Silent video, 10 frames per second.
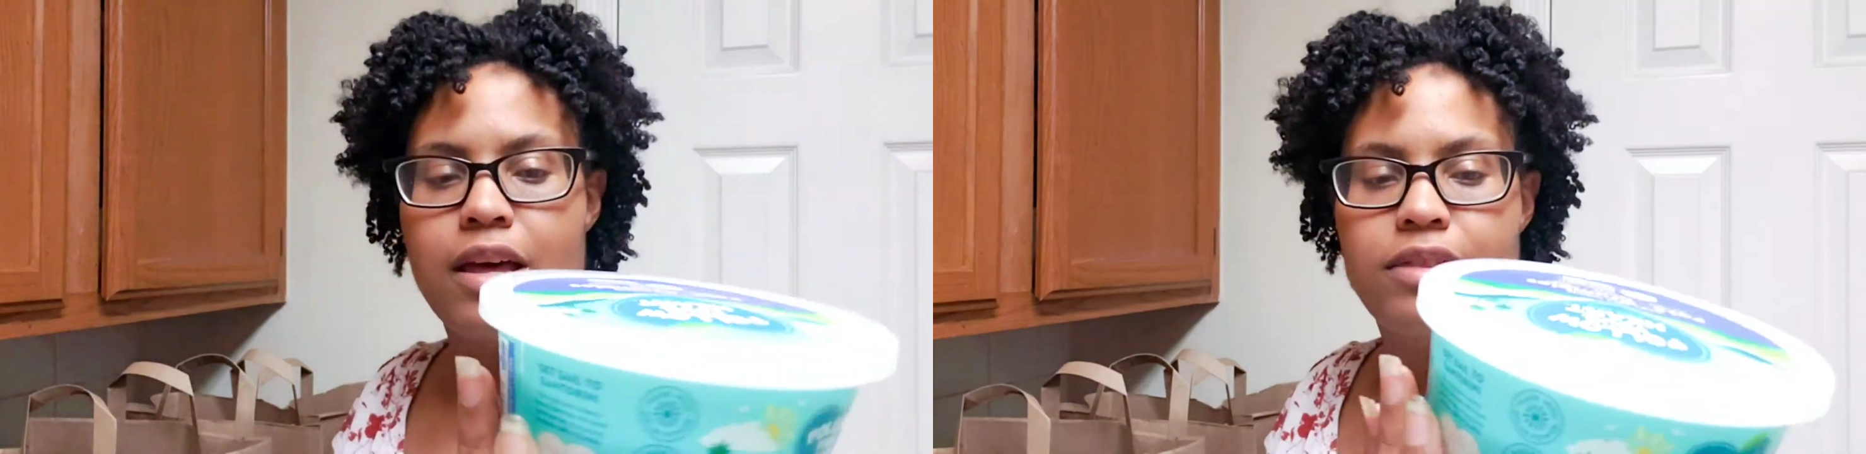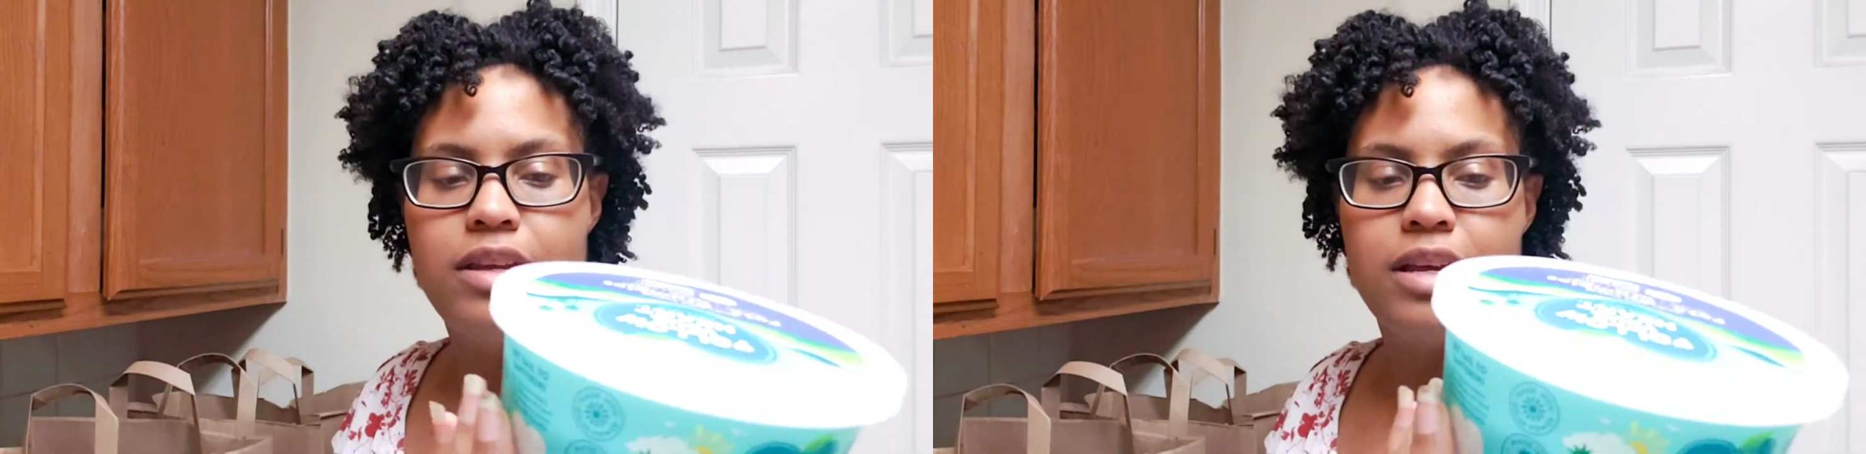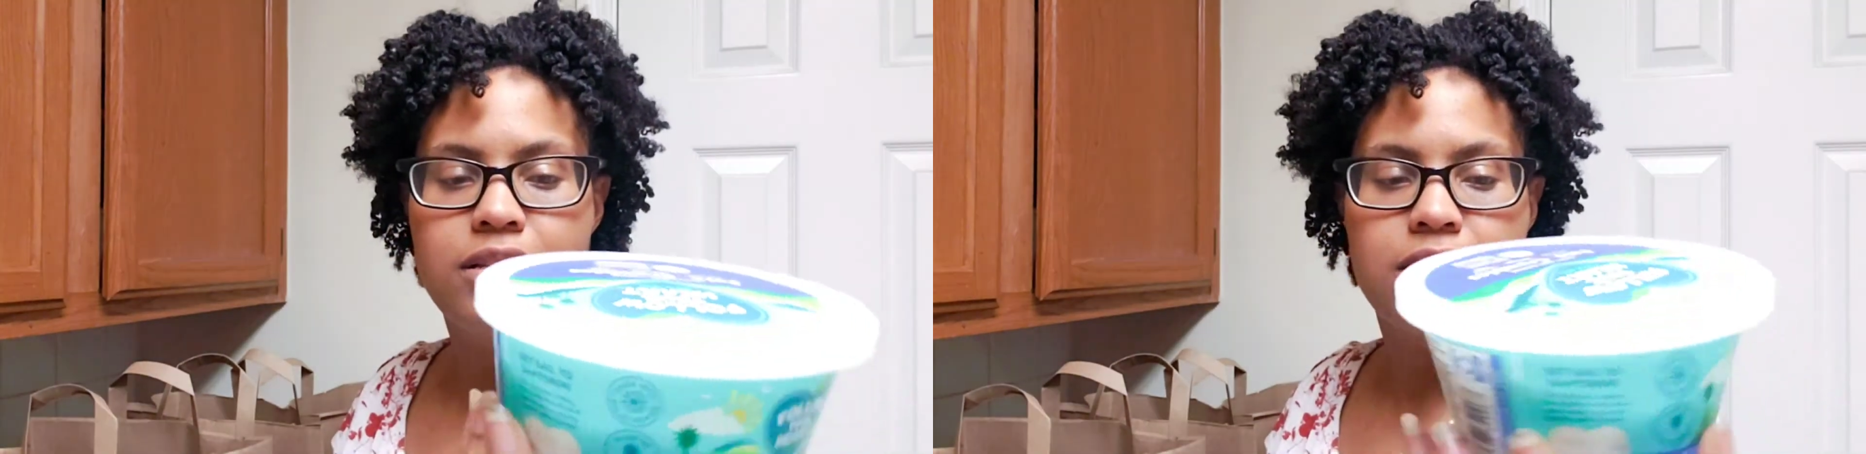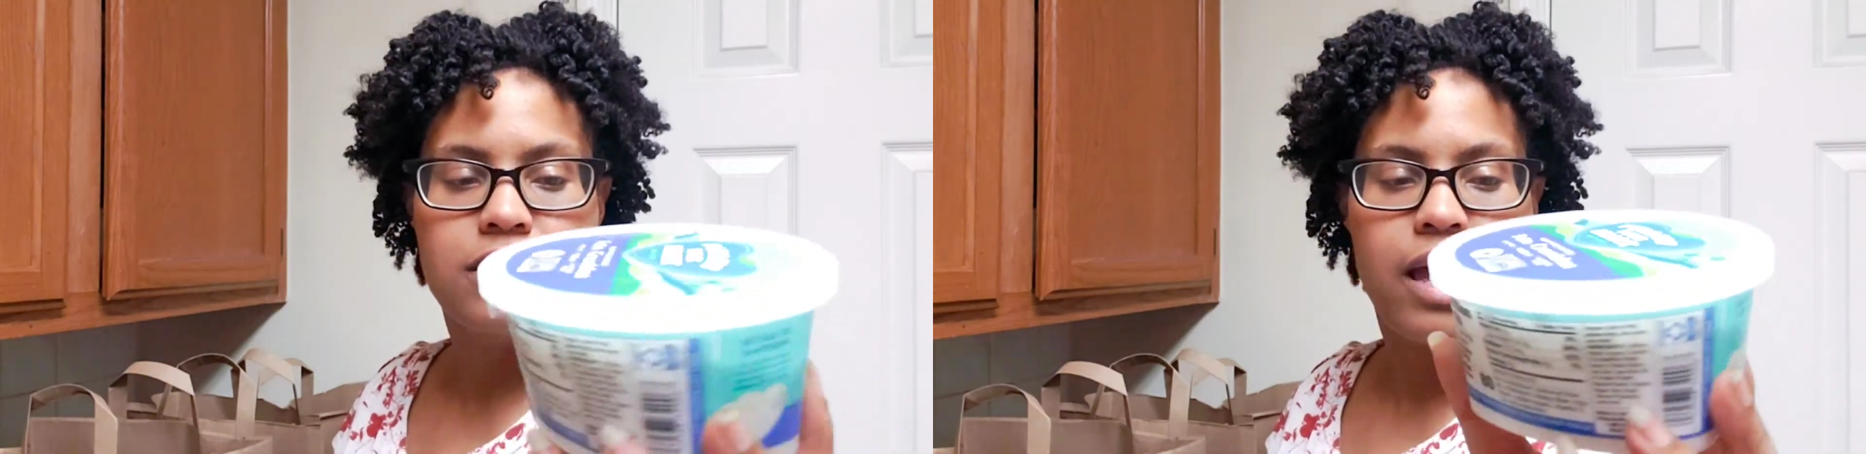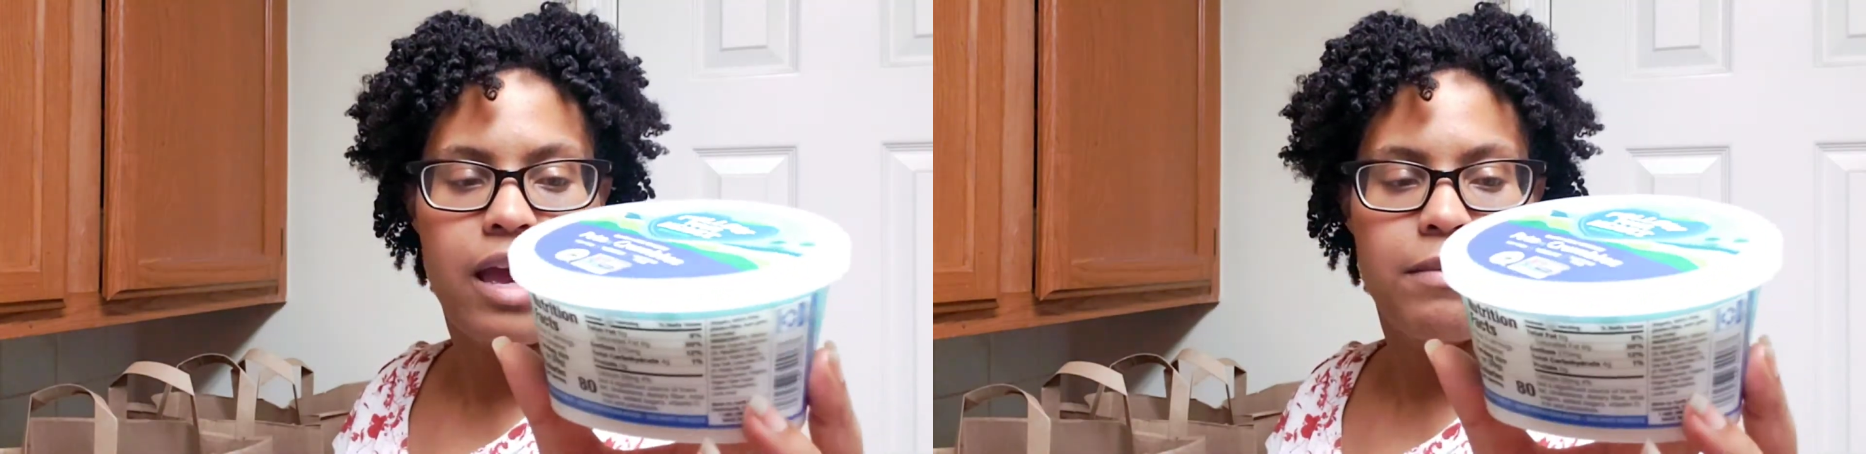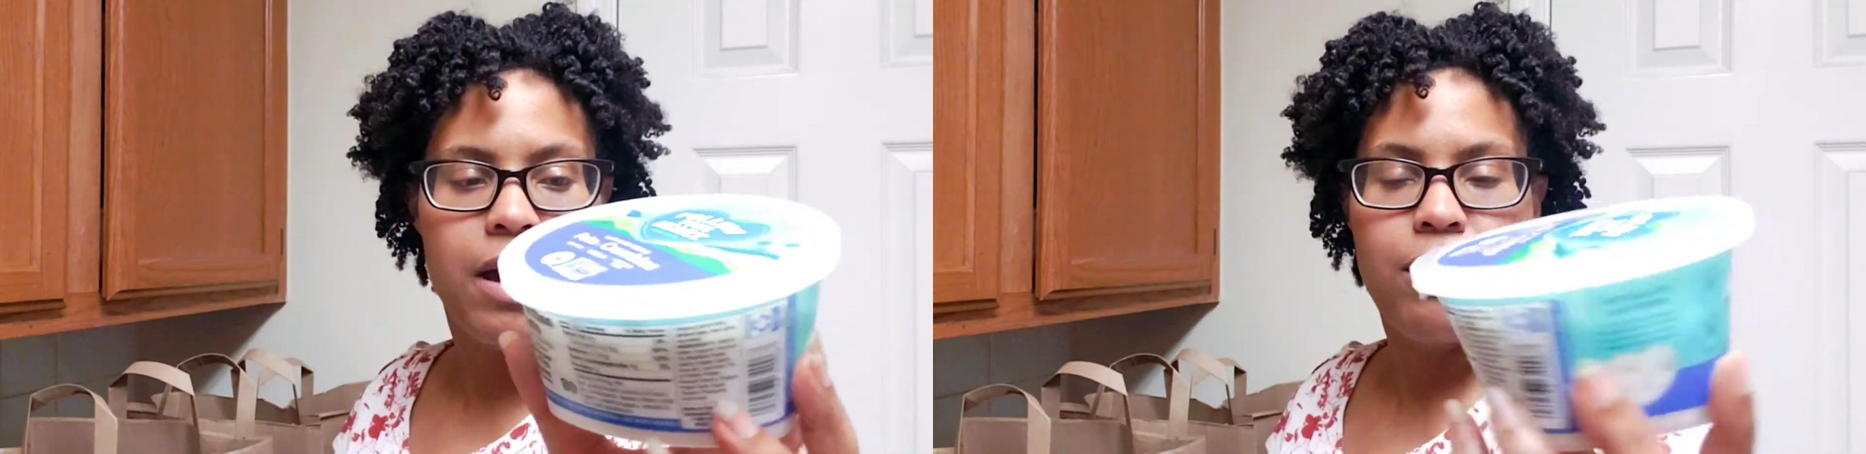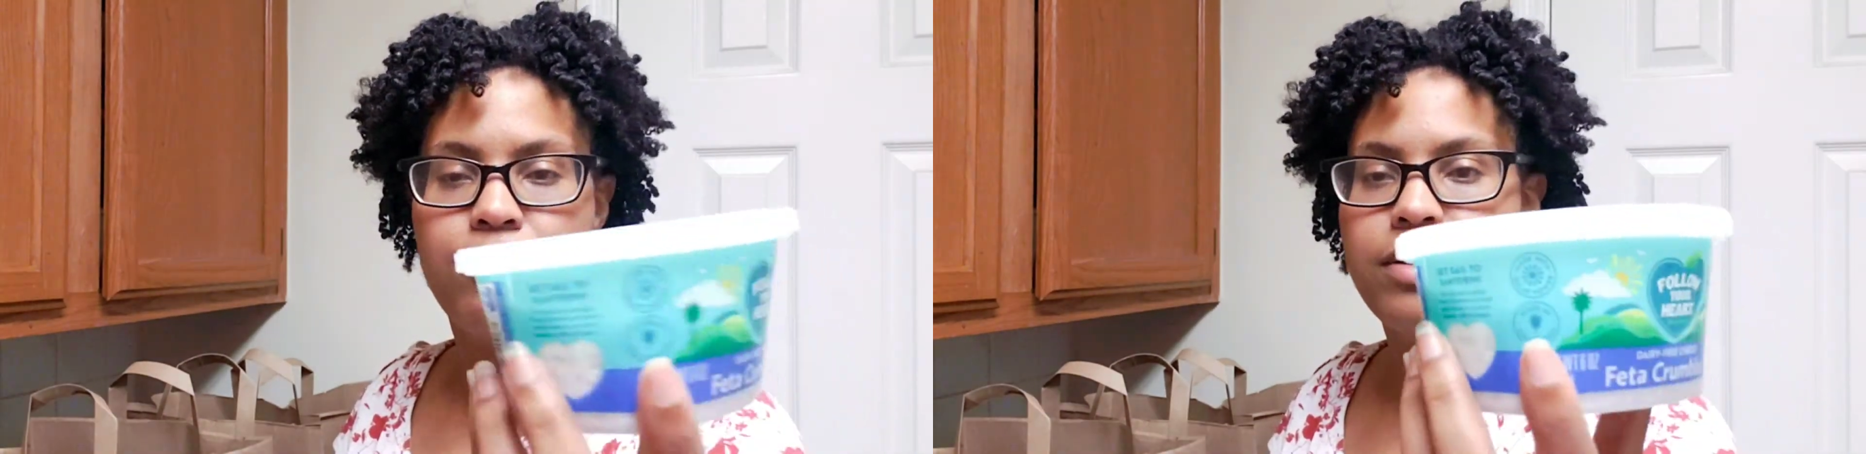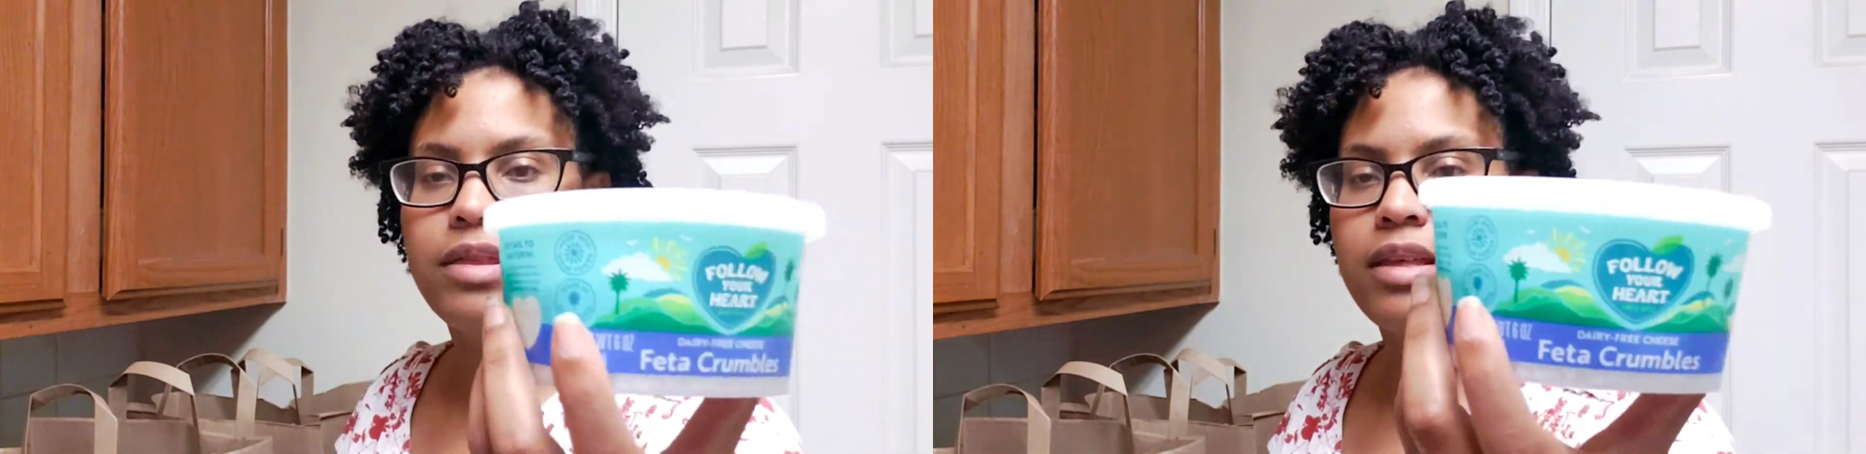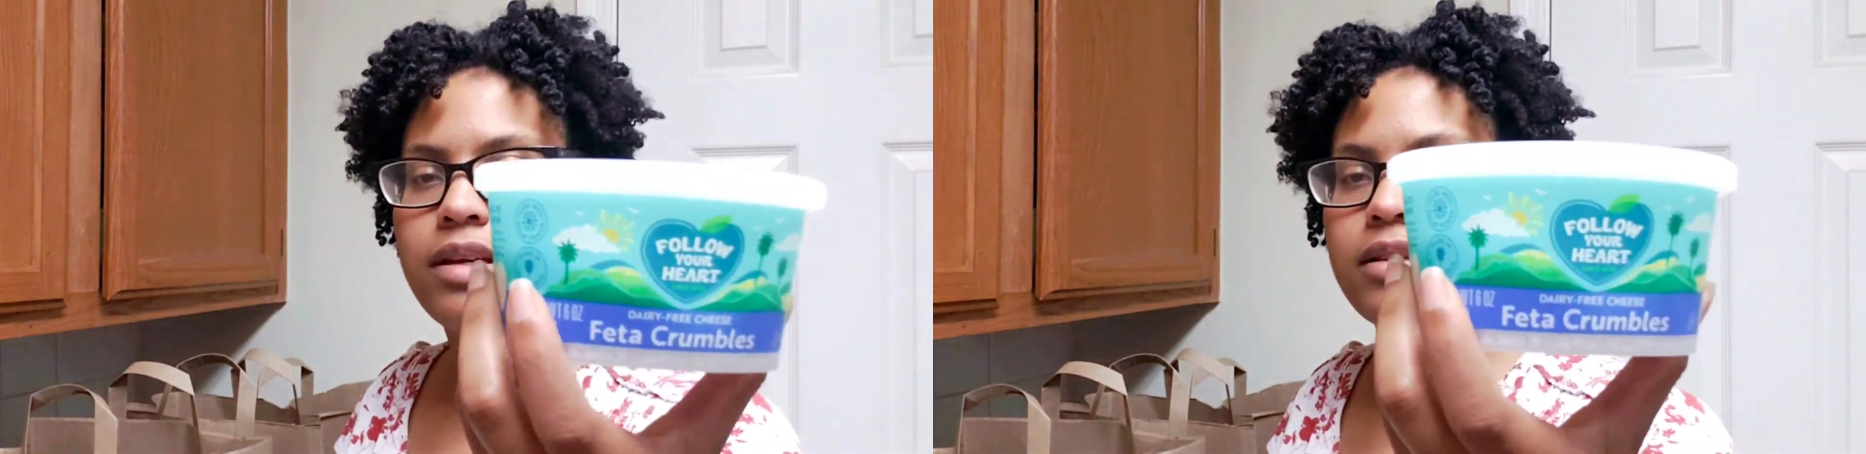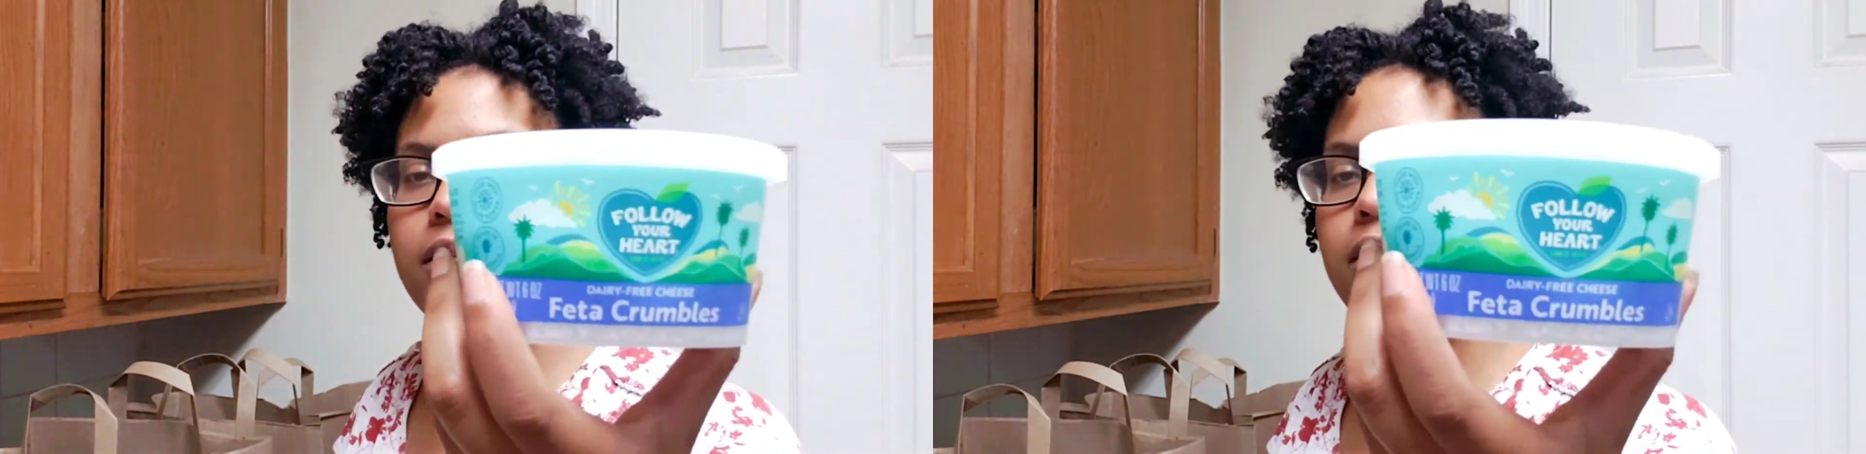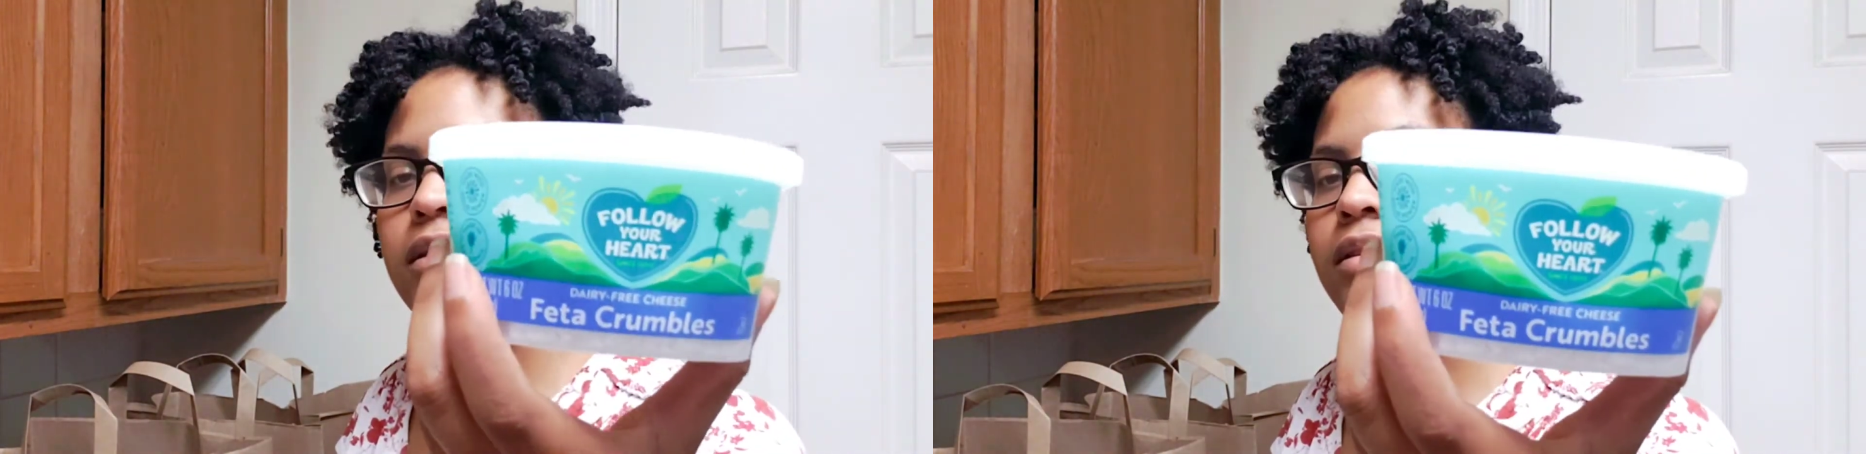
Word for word: I think they just came out with this.